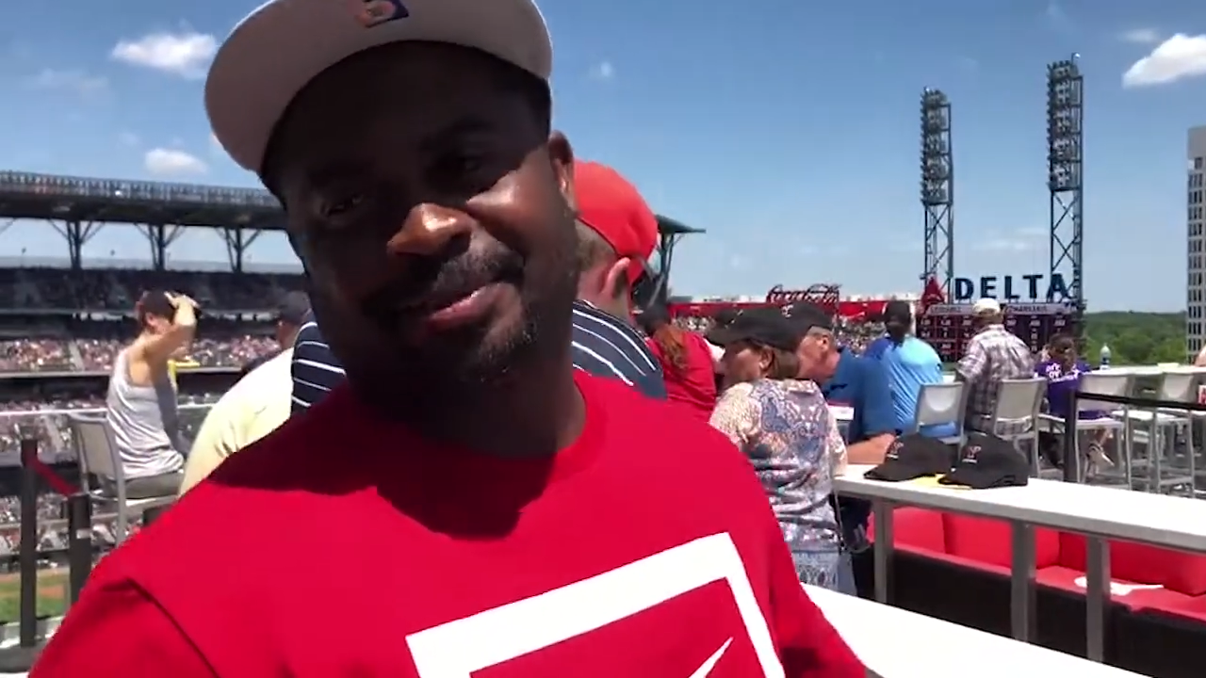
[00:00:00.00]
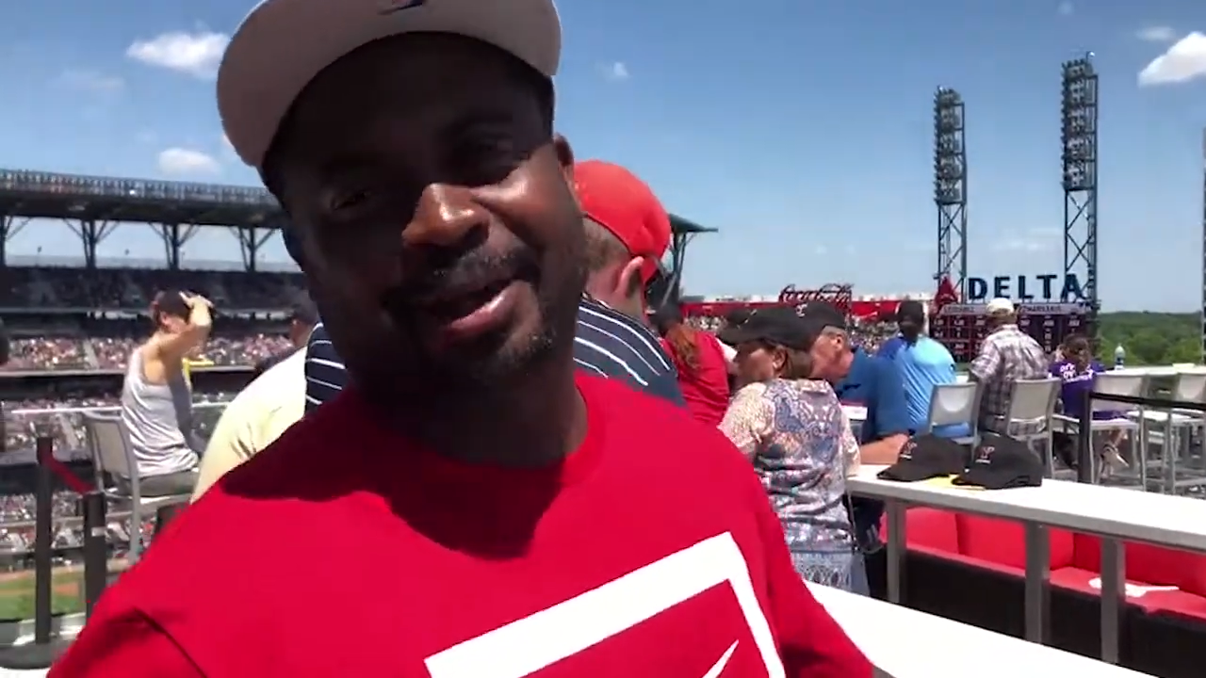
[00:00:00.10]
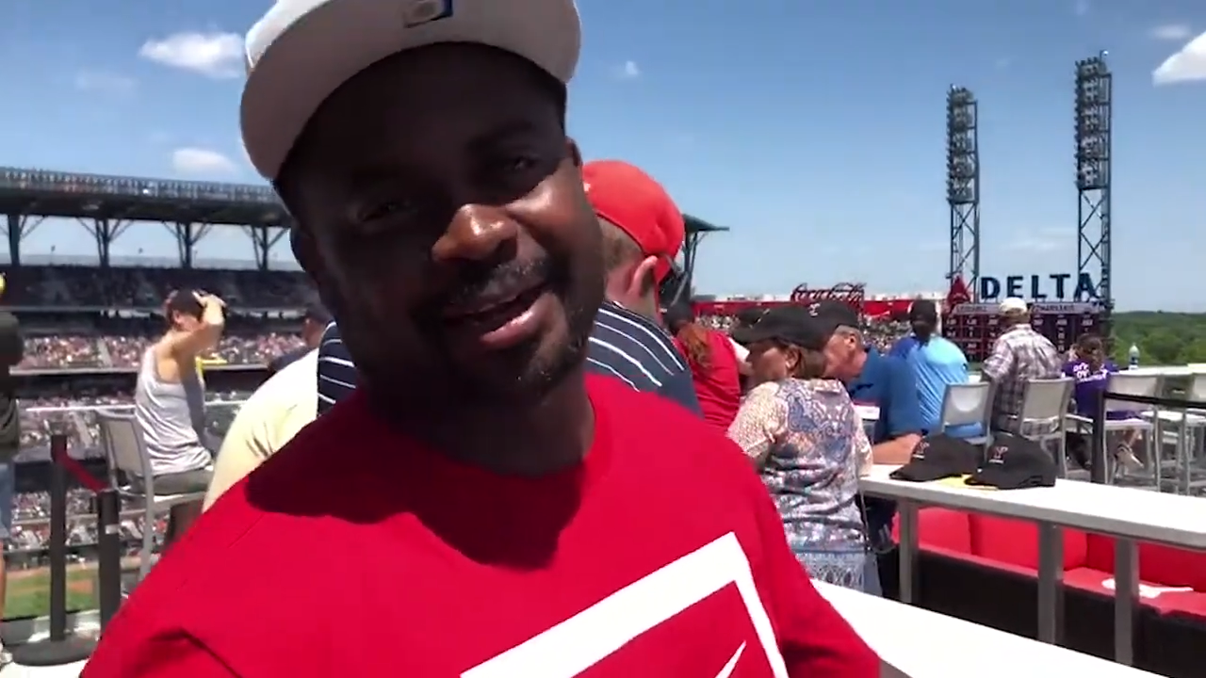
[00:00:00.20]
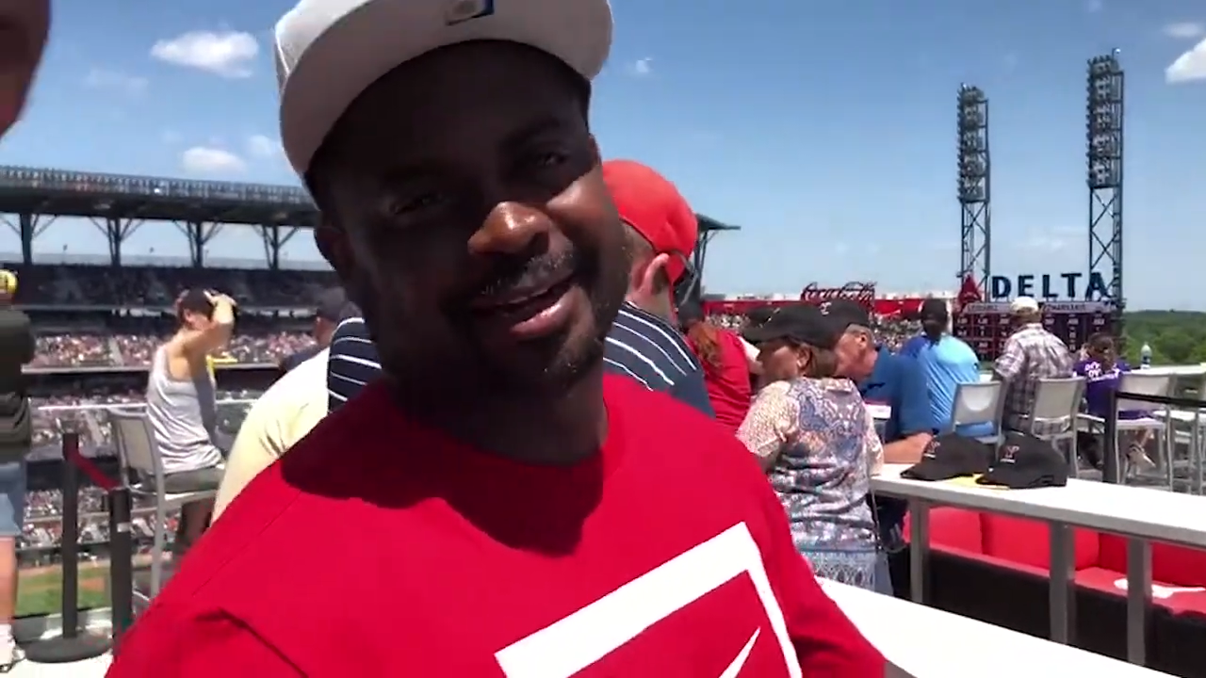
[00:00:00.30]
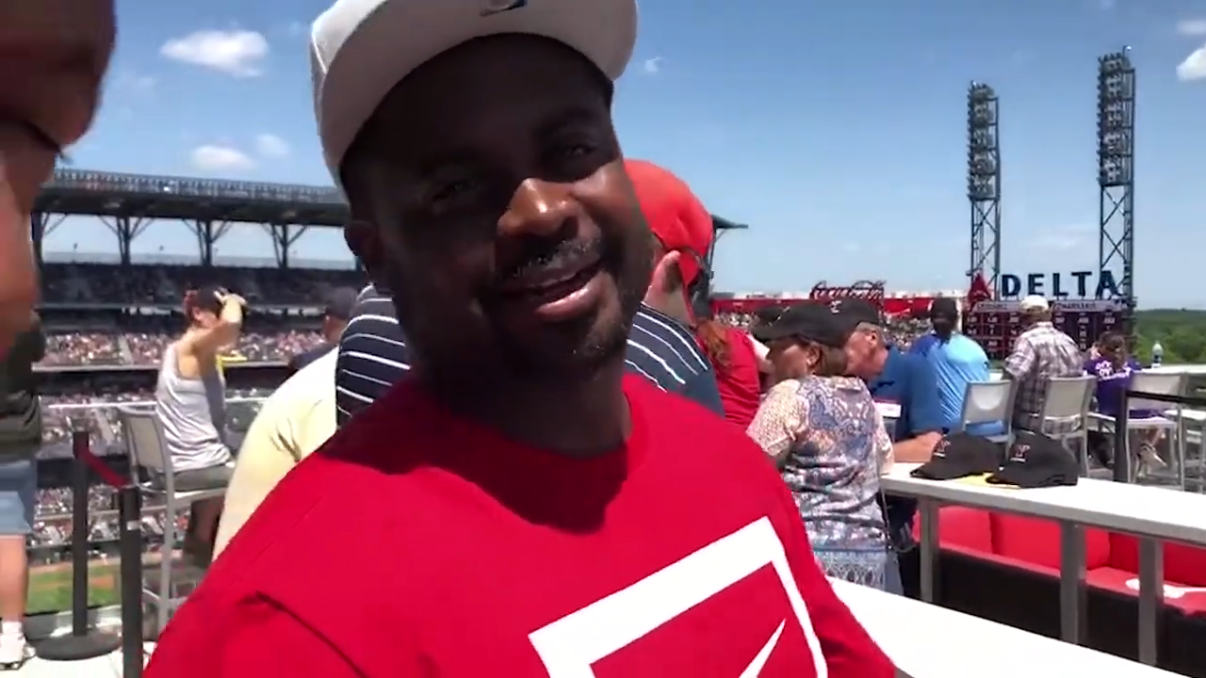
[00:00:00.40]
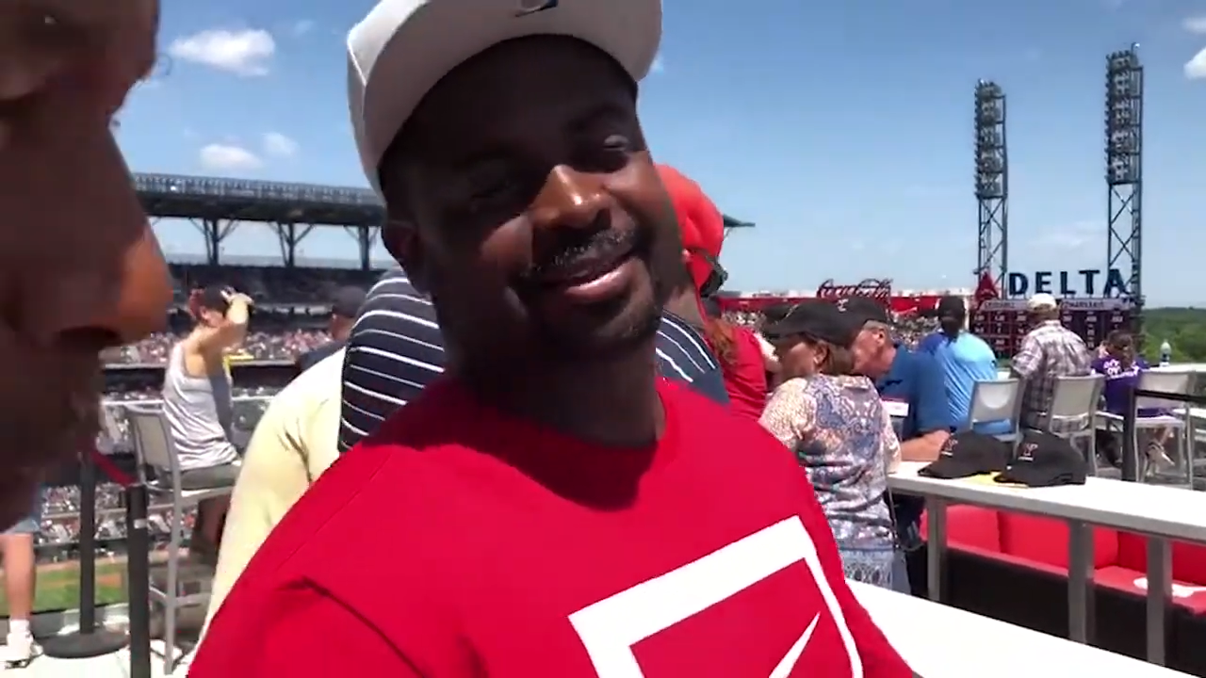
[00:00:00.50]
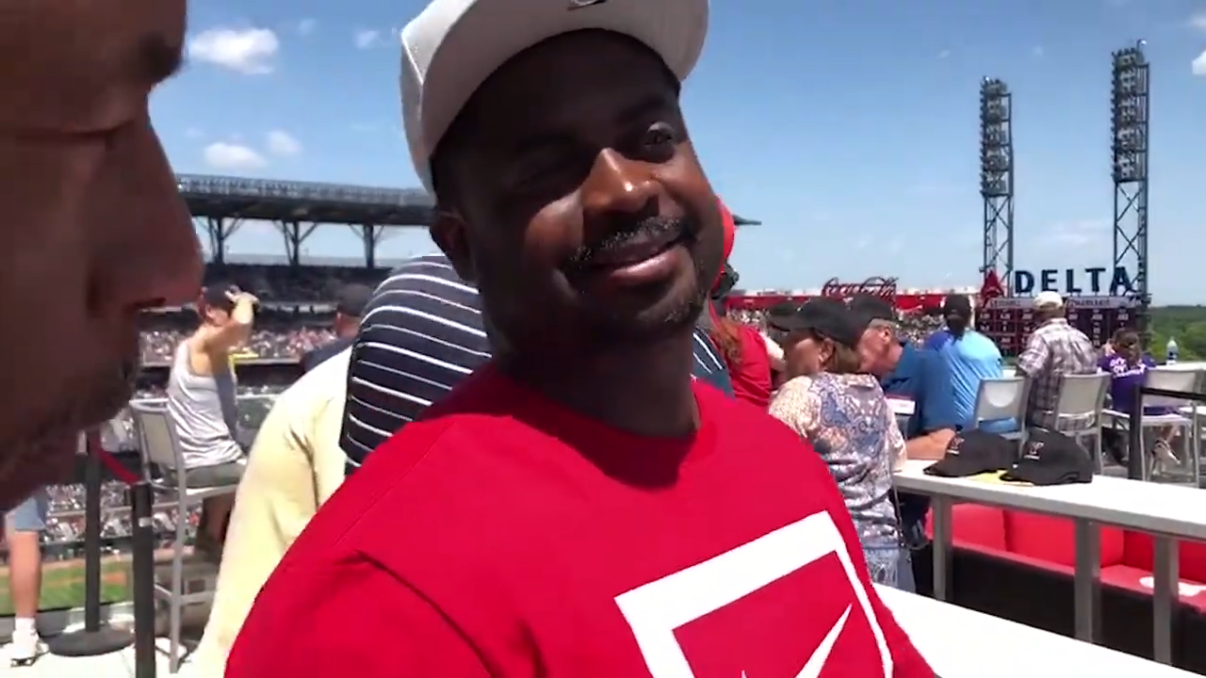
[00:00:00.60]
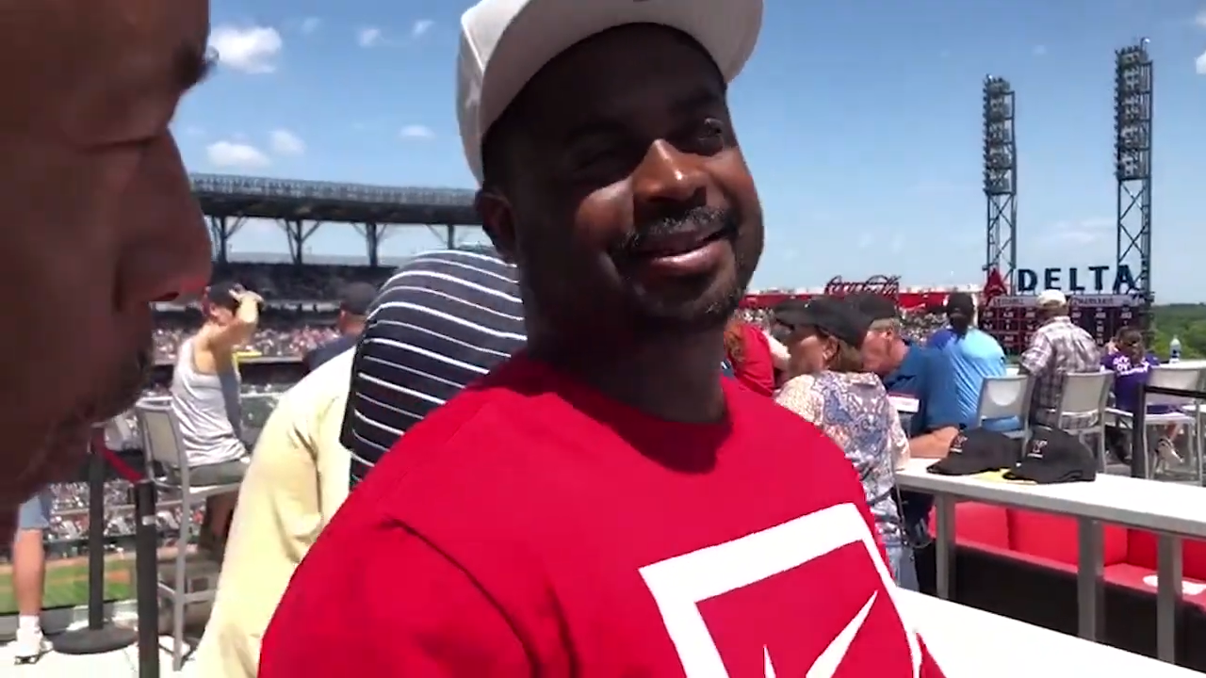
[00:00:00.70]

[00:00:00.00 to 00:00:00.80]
about it.